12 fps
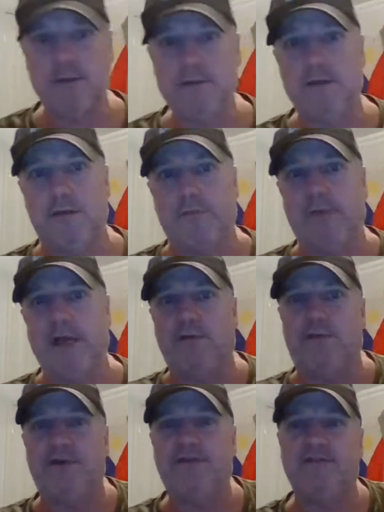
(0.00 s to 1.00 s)
or
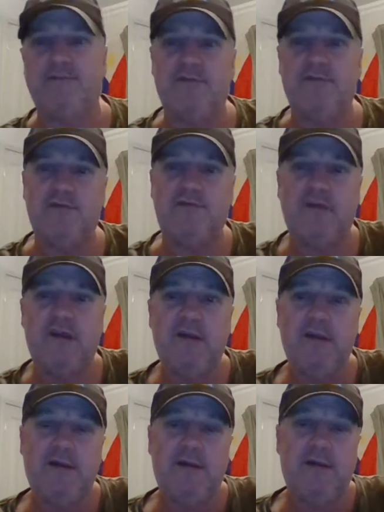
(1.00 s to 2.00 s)
bugger it sometimes.
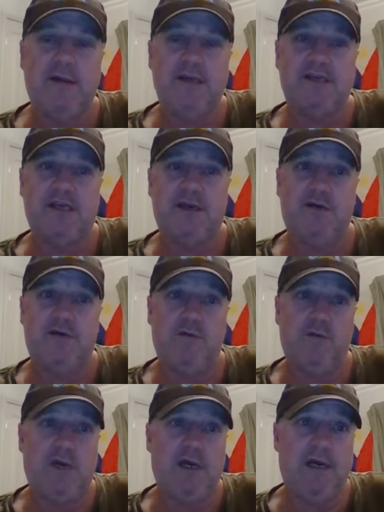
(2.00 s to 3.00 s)

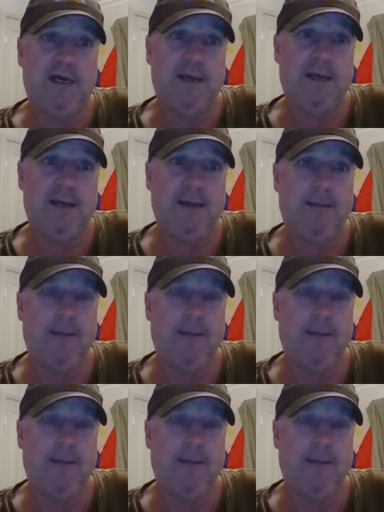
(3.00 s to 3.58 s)
So I